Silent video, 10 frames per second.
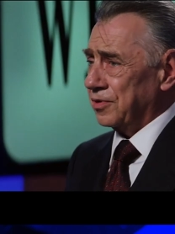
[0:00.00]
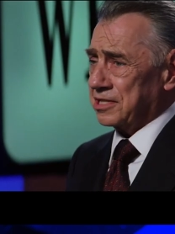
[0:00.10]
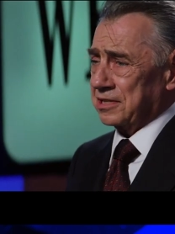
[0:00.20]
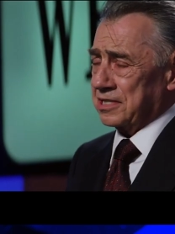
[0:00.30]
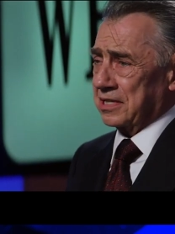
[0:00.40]

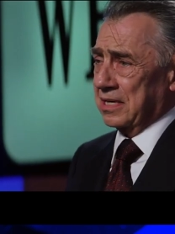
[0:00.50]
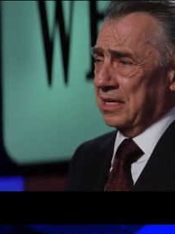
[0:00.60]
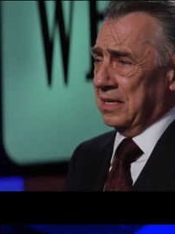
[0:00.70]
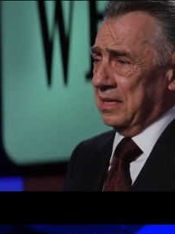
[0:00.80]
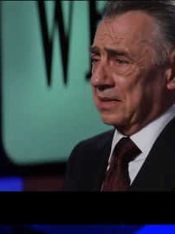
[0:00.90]
suite of
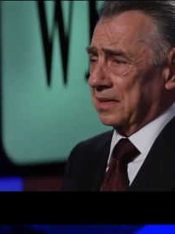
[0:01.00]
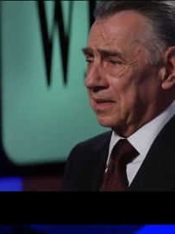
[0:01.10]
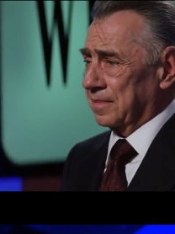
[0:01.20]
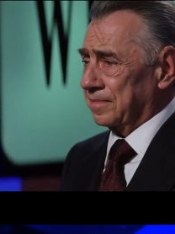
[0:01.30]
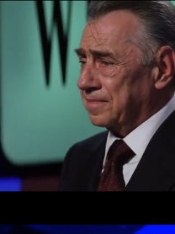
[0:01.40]
orchestral
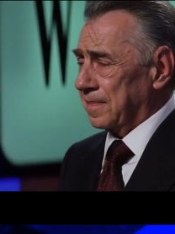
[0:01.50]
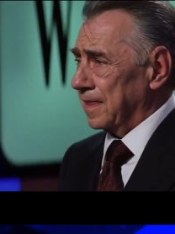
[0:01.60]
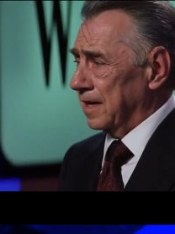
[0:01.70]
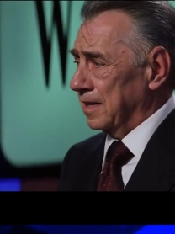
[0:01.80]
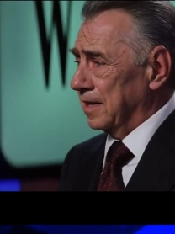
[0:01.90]
cues that are
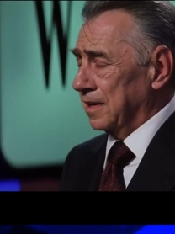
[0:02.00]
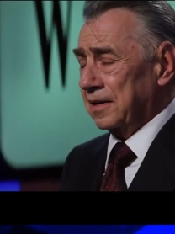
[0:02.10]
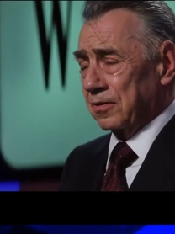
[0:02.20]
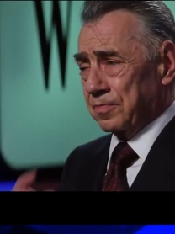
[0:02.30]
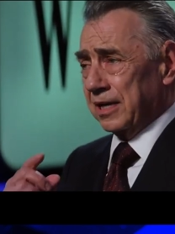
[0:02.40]
once both
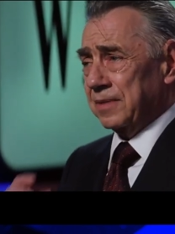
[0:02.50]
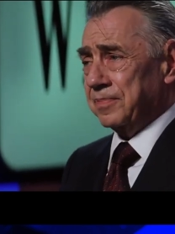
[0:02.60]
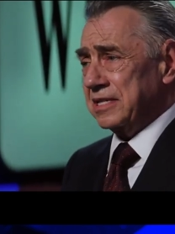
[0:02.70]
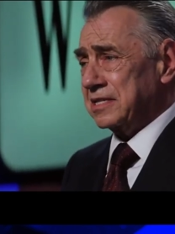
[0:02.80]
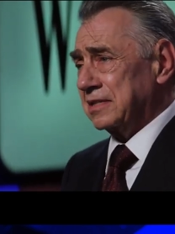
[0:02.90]
foreboding
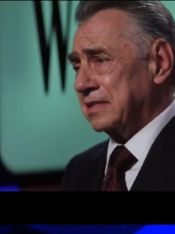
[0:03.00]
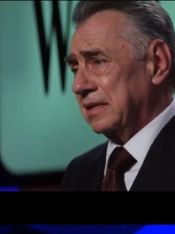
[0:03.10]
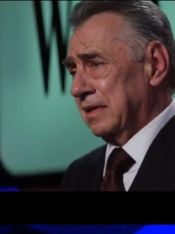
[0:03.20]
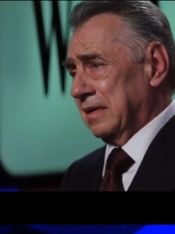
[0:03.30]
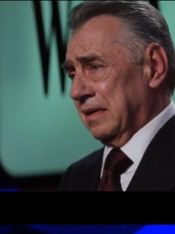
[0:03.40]
and
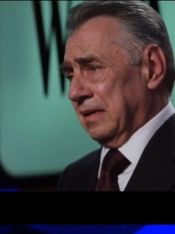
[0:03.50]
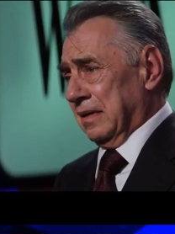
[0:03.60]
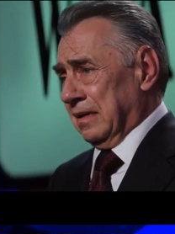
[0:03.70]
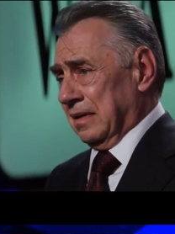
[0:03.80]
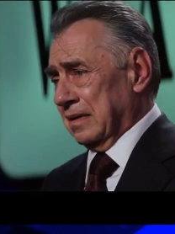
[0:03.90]
elegiac,
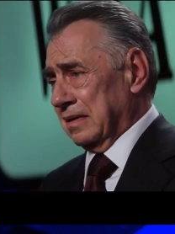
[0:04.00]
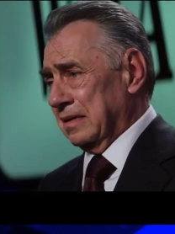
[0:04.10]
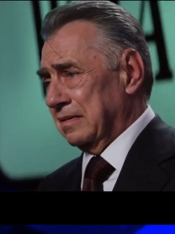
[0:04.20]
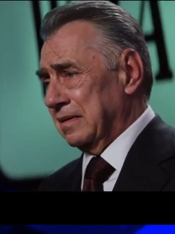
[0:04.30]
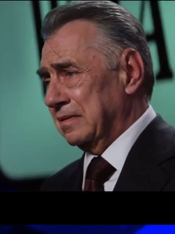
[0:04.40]
giving
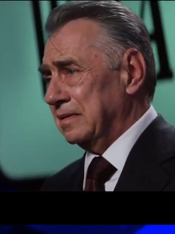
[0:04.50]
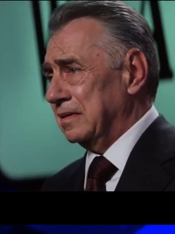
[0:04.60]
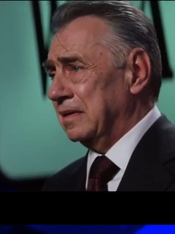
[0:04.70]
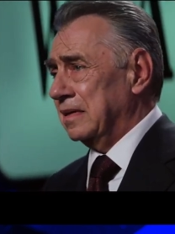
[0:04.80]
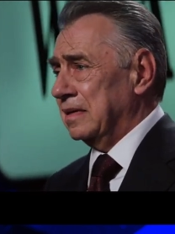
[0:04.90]
the
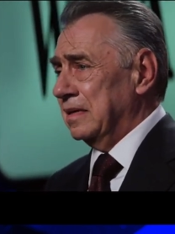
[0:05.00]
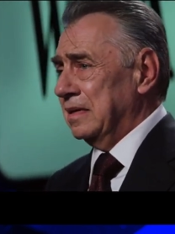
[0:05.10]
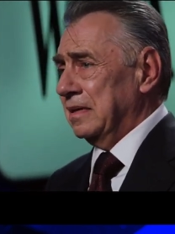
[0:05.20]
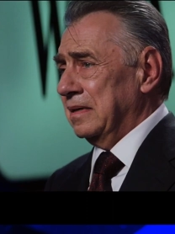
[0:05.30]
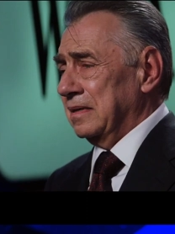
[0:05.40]
necessary weight to
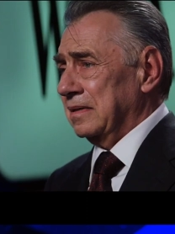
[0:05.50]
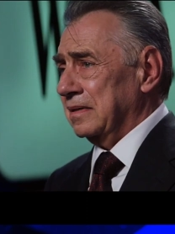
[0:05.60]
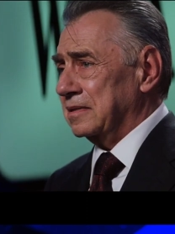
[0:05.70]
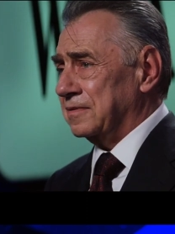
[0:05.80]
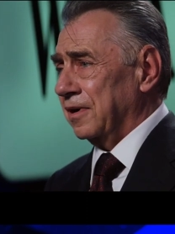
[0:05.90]
the burden that
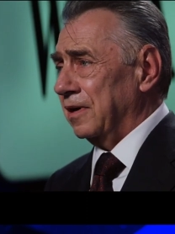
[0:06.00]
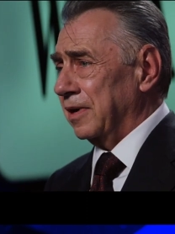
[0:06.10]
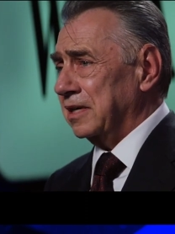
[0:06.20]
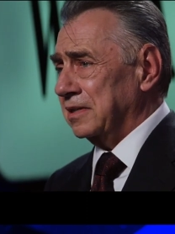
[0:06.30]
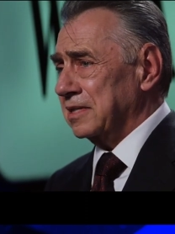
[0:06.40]

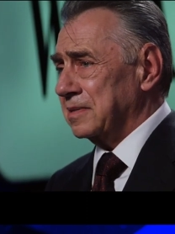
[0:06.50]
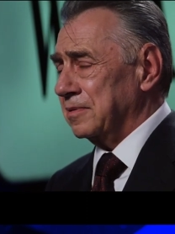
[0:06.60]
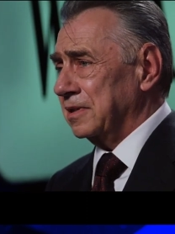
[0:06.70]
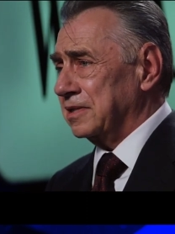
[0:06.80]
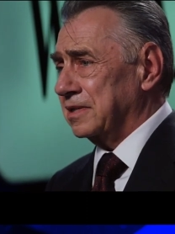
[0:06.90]
Anderson's characters
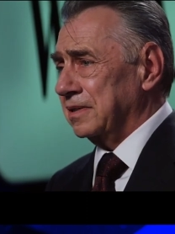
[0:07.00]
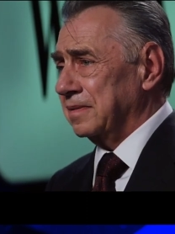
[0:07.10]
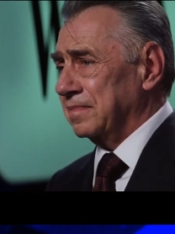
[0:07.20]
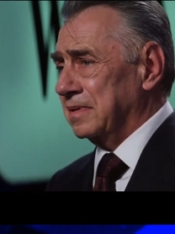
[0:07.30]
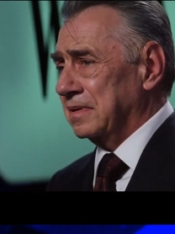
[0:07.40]
must
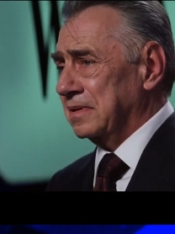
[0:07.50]
carry.